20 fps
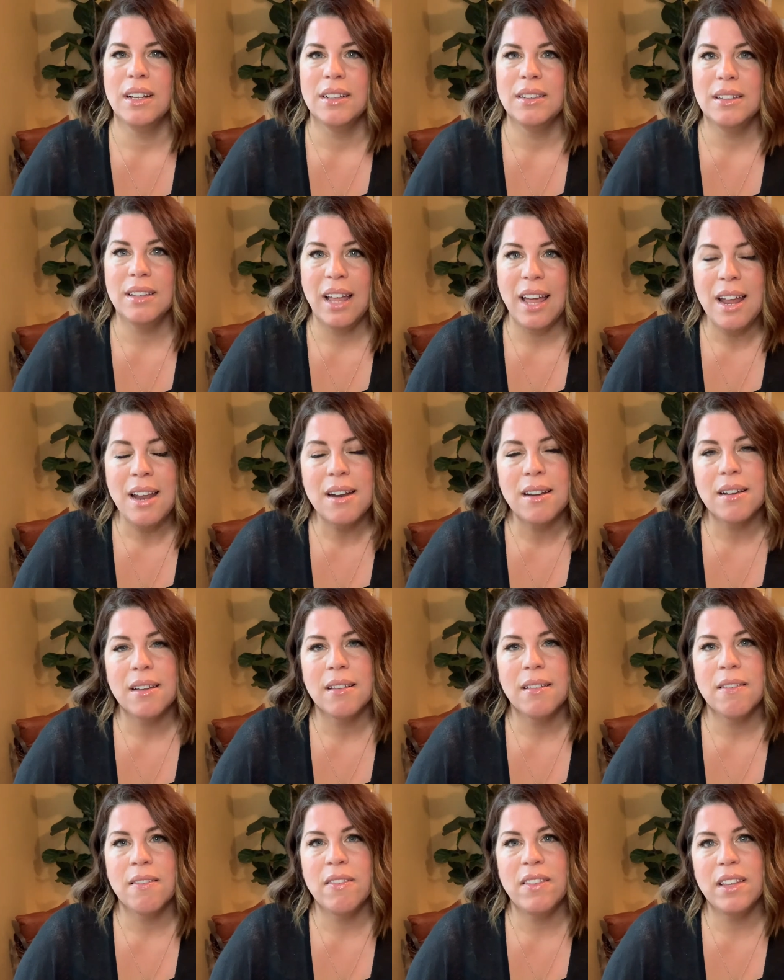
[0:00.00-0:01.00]
Let
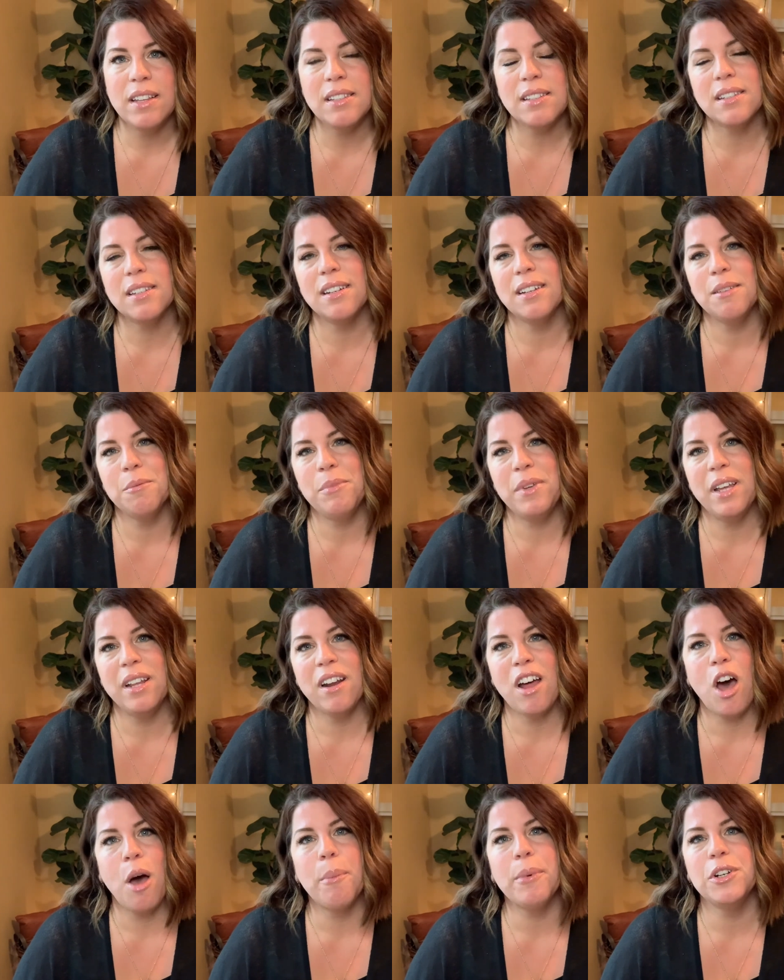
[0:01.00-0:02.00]
this be an
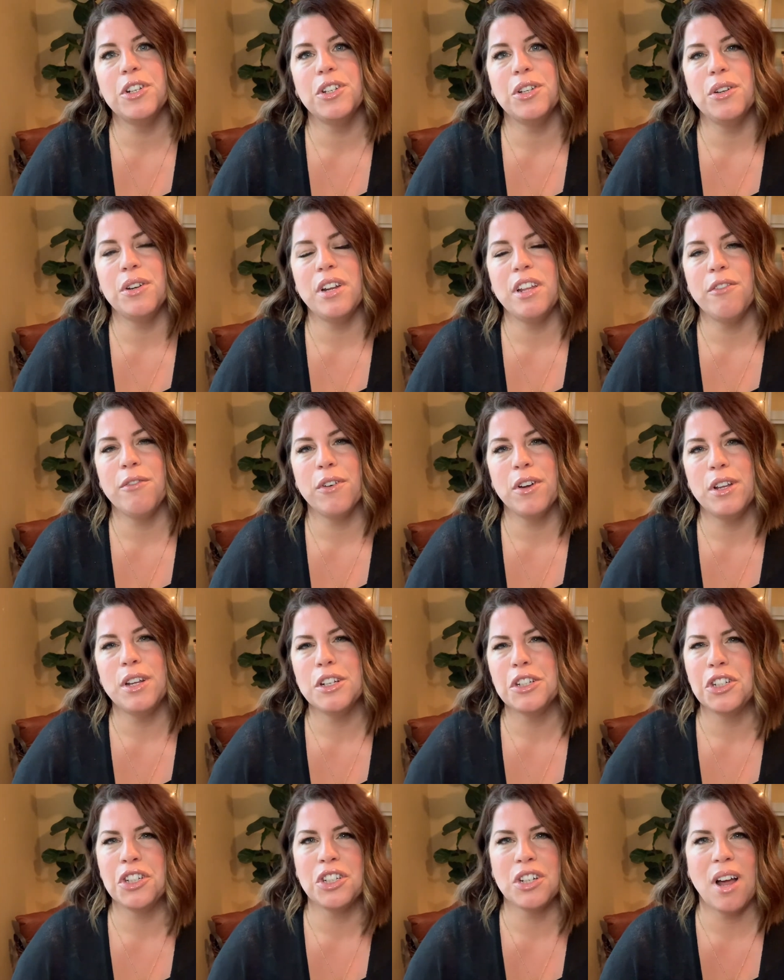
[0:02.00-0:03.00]
opportunity for you to
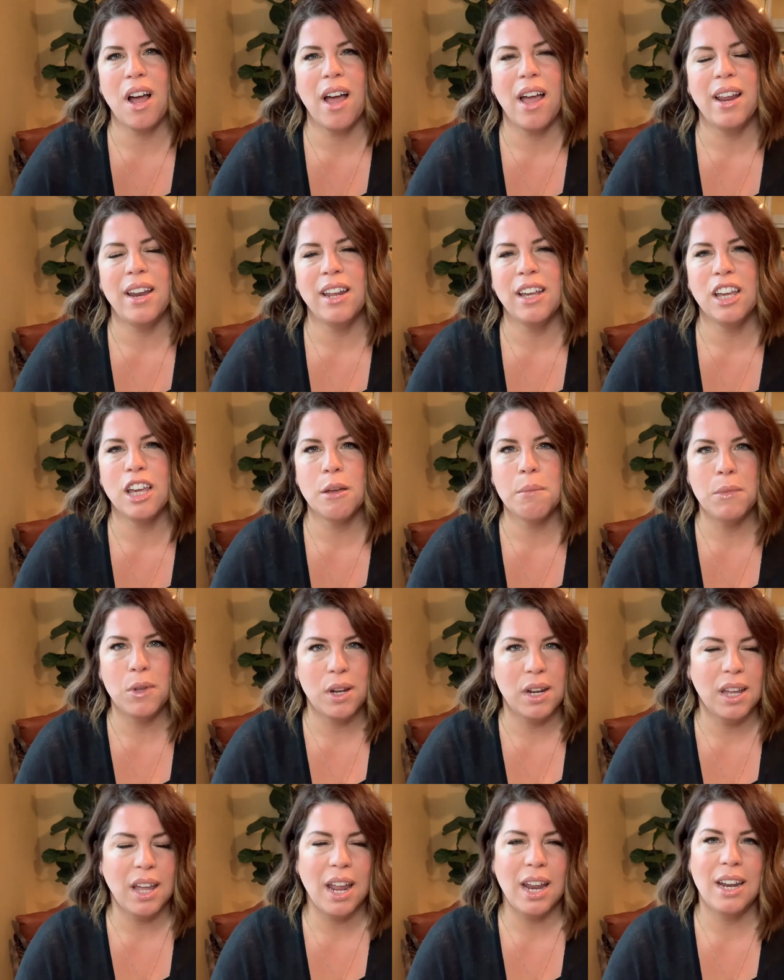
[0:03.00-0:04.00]
shine in
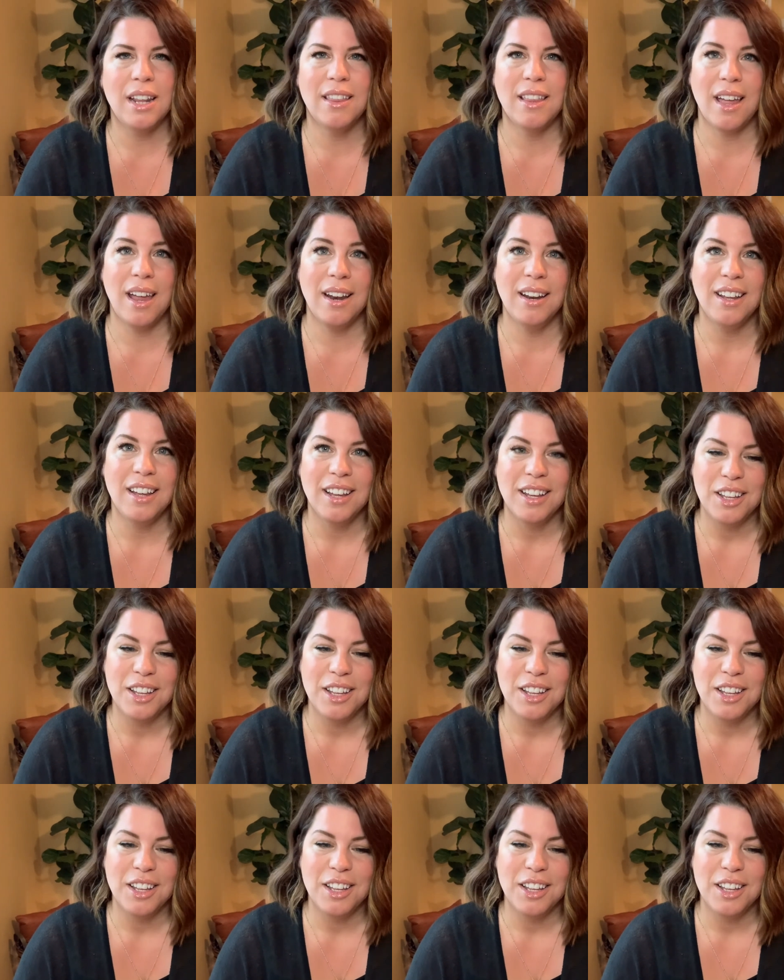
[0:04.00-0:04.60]
communicating that